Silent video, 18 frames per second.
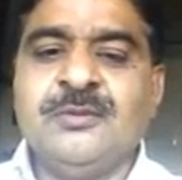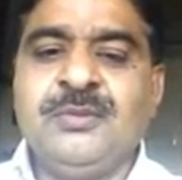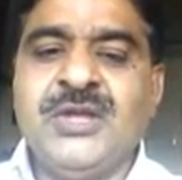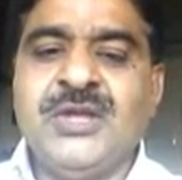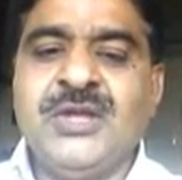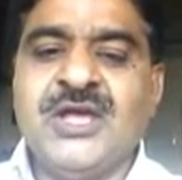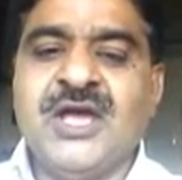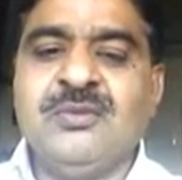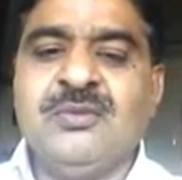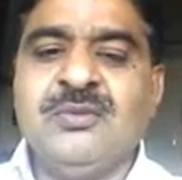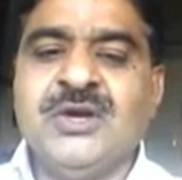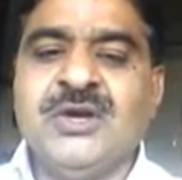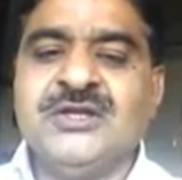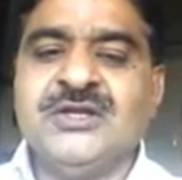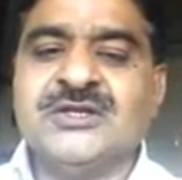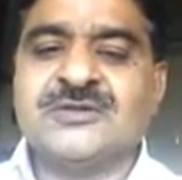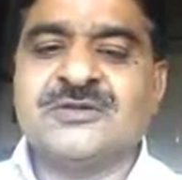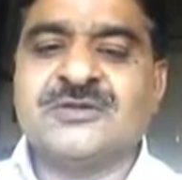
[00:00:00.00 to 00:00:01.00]
pi
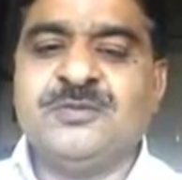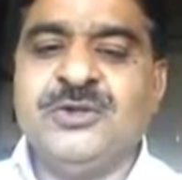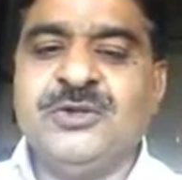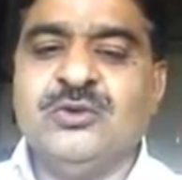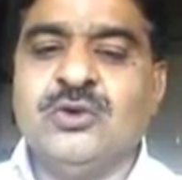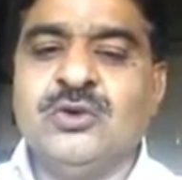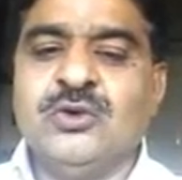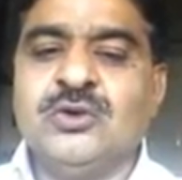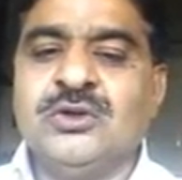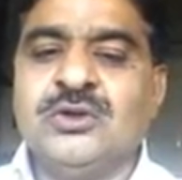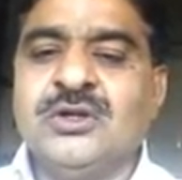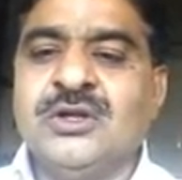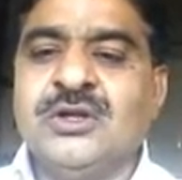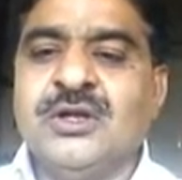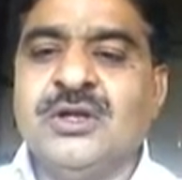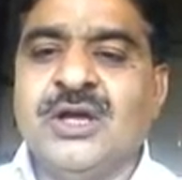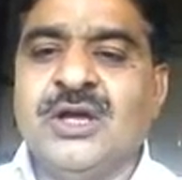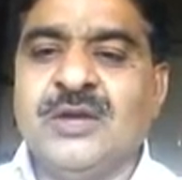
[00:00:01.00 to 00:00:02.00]
minus po,
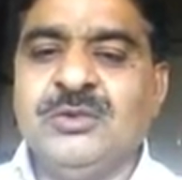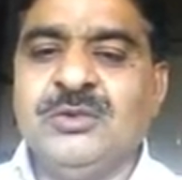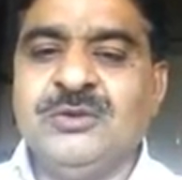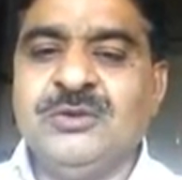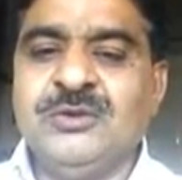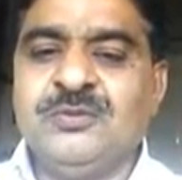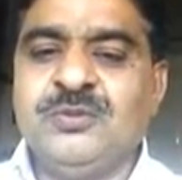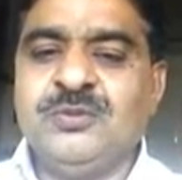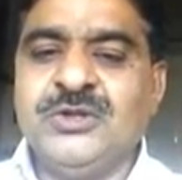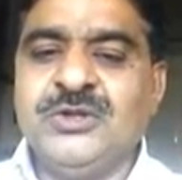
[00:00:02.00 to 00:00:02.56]
I mean